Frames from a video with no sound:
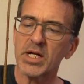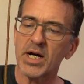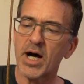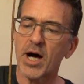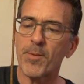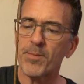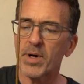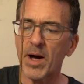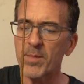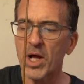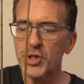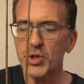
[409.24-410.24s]

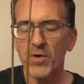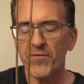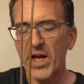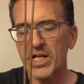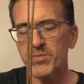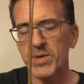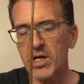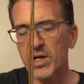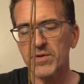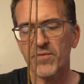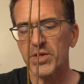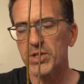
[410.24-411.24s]
I'm not sure if that's
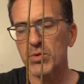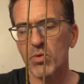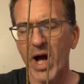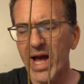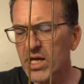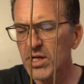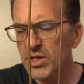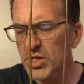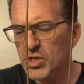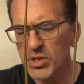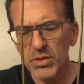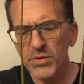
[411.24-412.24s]
because of the dry
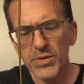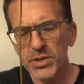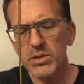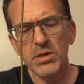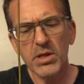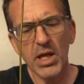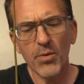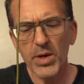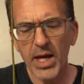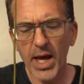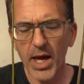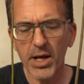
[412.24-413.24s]
conditions that we
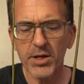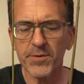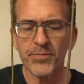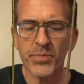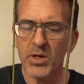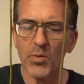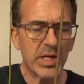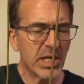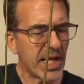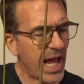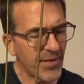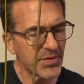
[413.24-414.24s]
had. We
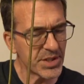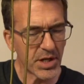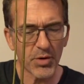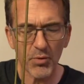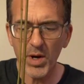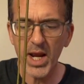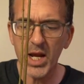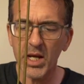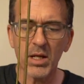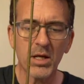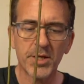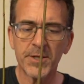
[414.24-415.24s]
didn't have a ton of
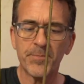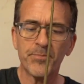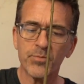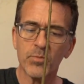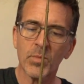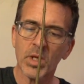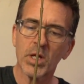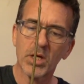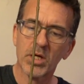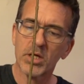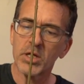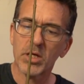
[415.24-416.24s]
rain,
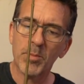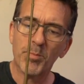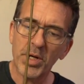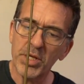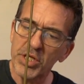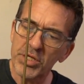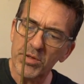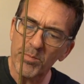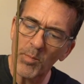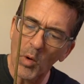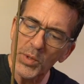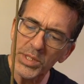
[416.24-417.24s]
but
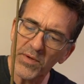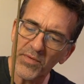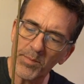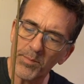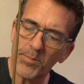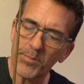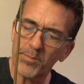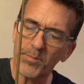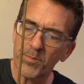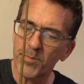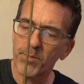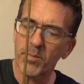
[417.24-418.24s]
most of the
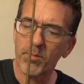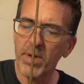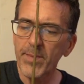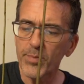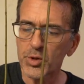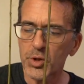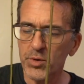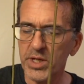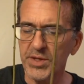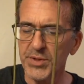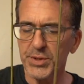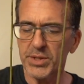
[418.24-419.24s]
maple
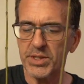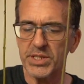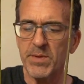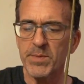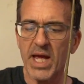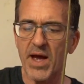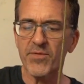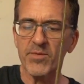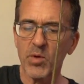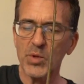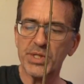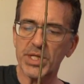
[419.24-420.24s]
trees seem to have the
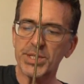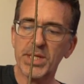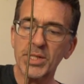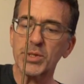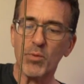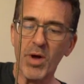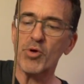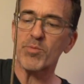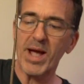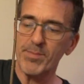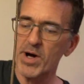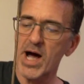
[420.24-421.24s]
most success around
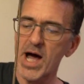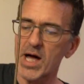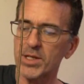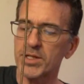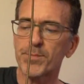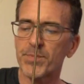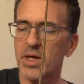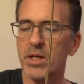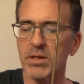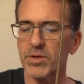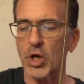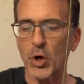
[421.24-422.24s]
my pond,
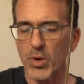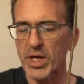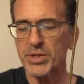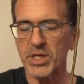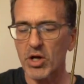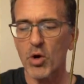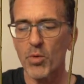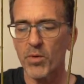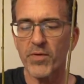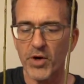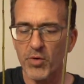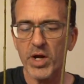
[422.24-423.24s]
and the creek that
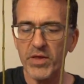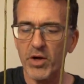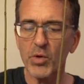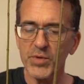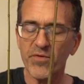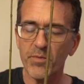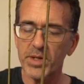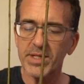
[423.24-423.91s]
goes from the